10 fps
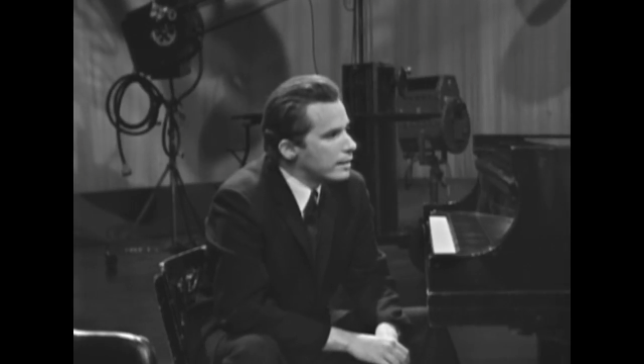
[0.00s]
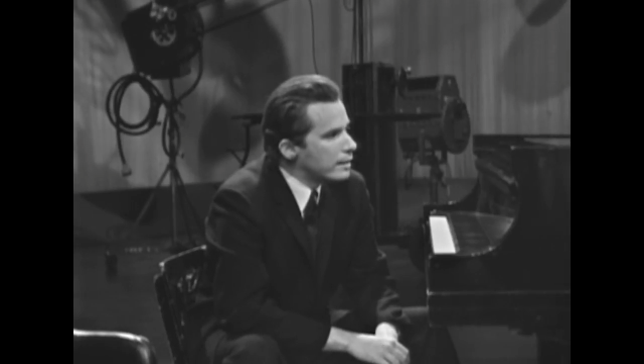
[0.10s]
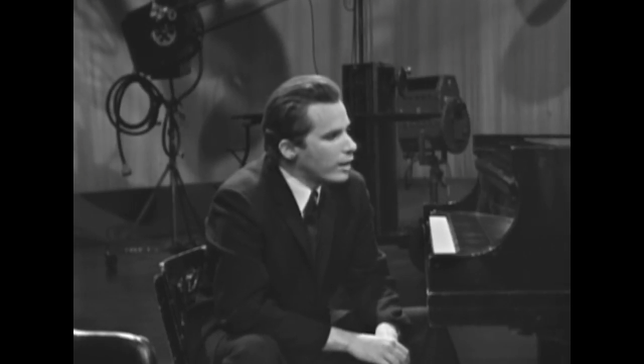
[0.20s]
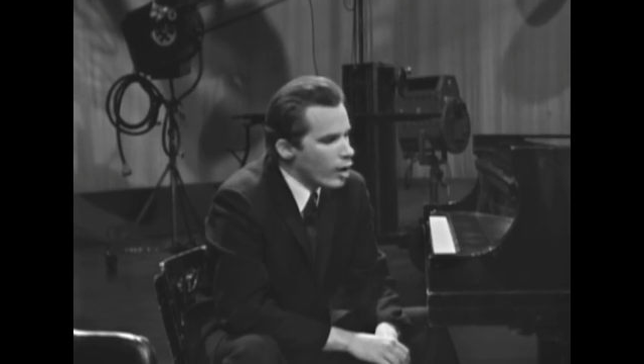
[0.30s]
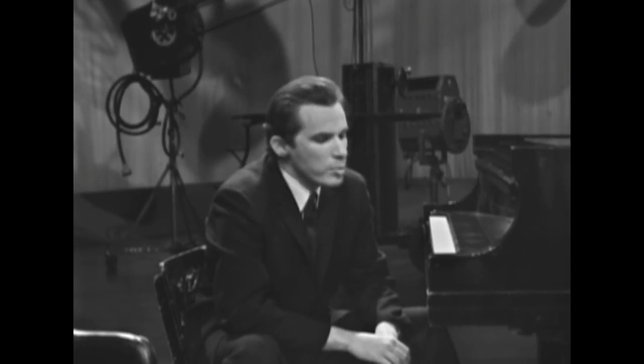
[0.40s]

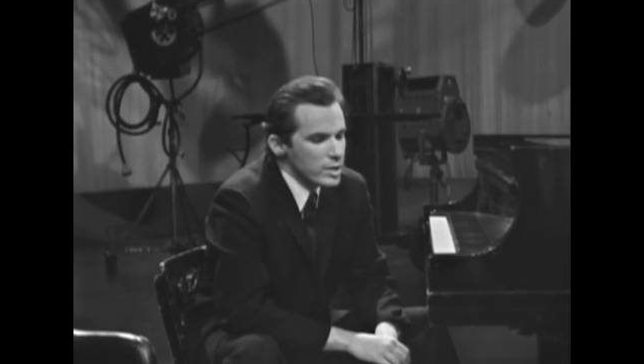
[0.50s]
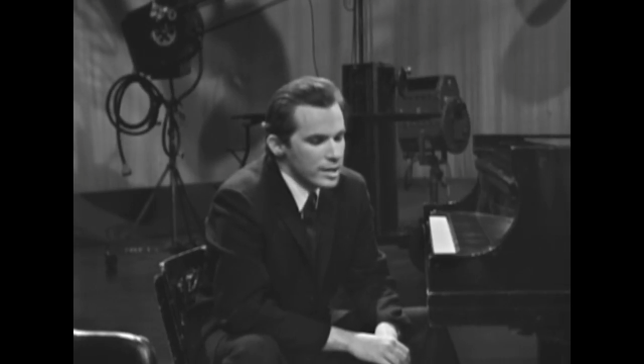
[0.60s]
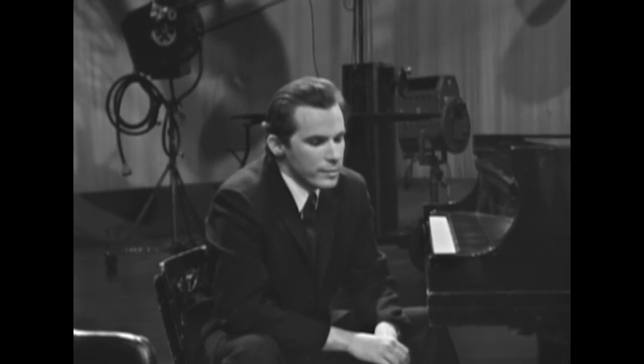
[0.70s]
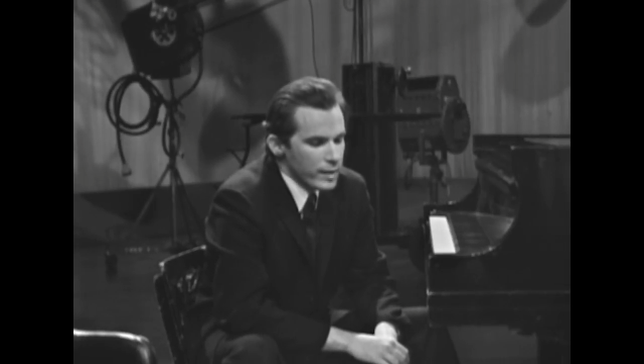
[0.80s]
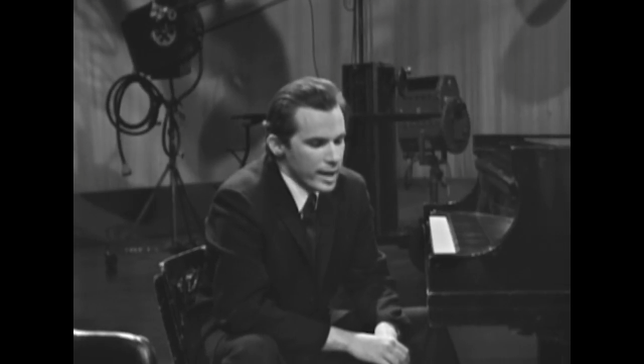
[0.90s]
it almost
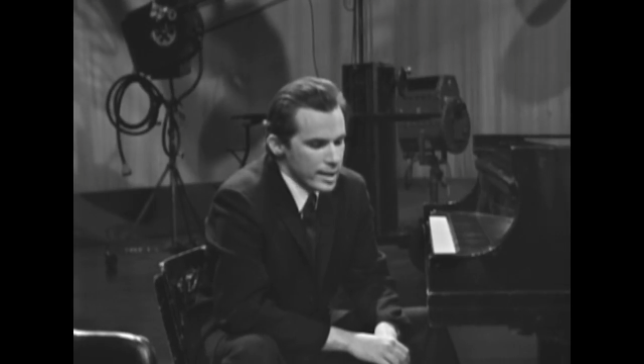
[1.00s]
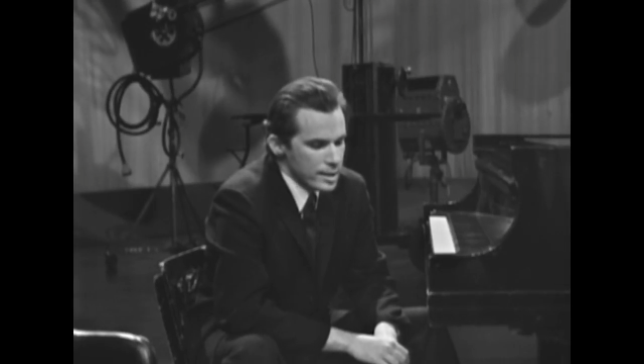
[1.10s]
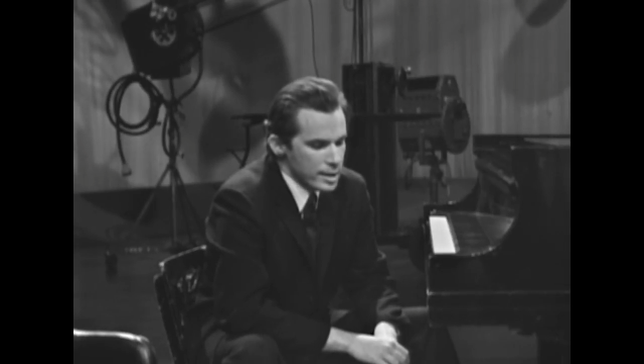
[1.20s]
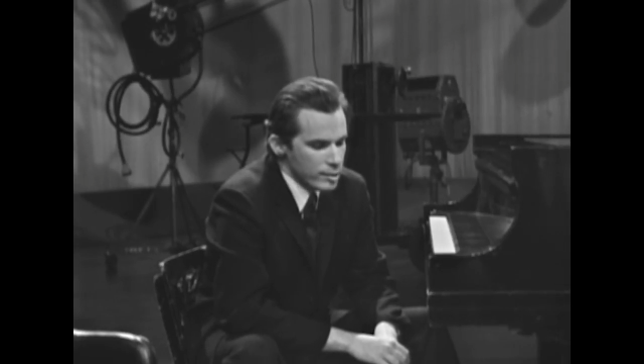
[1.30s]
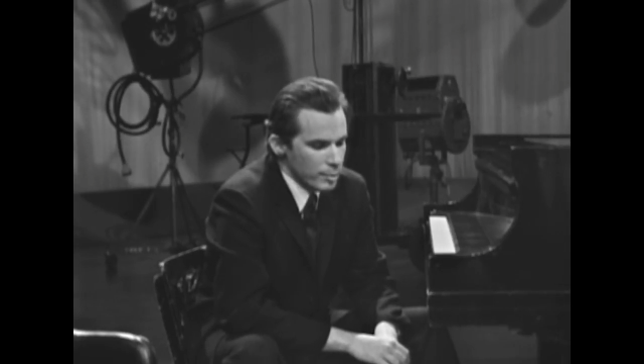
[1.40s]

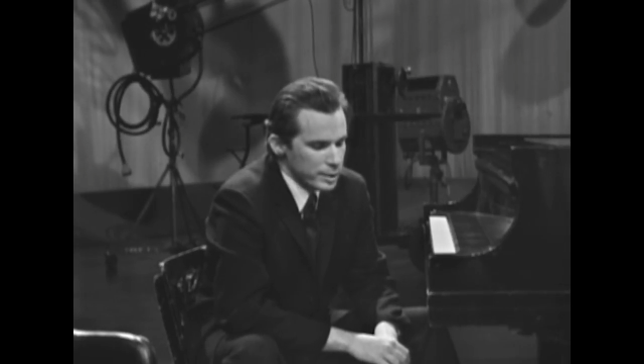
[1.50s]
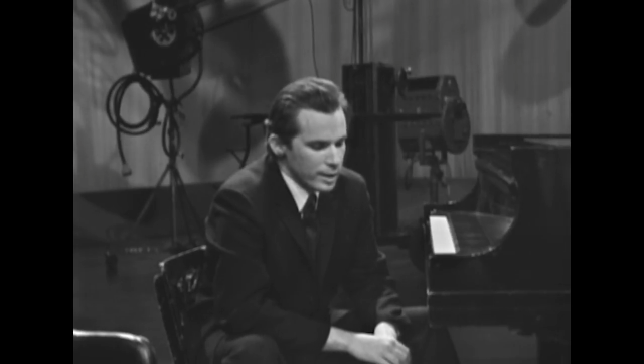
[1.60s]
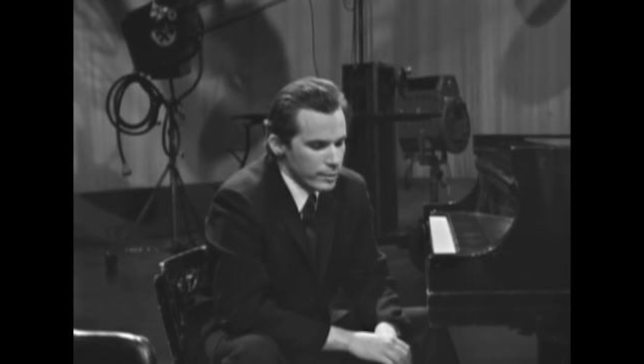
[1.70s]
defies description.